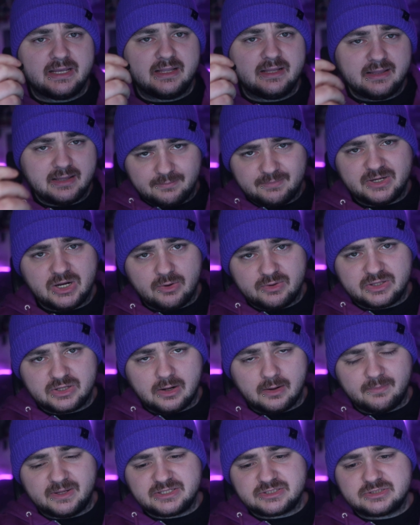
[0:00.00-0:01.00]
let me know in the
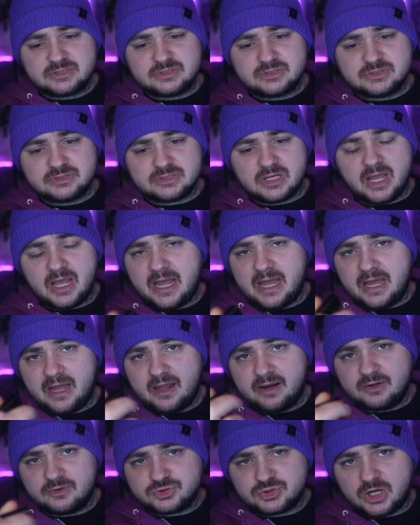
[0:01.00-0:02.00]
comments, and
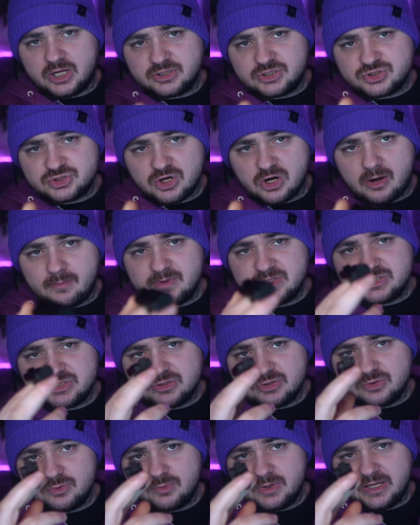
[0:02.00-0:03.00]
I'll try and describe it to
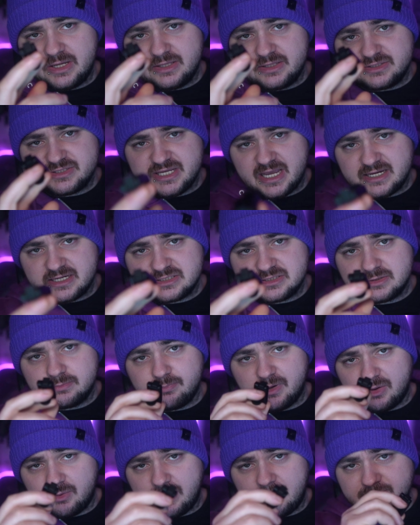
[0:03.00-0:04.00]
you in text. By
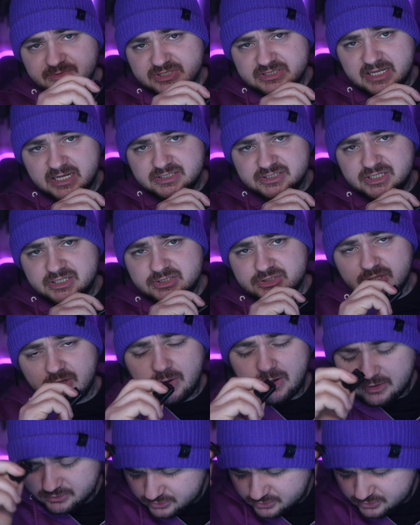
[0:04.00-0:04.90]
the way, I'm dyslexic, so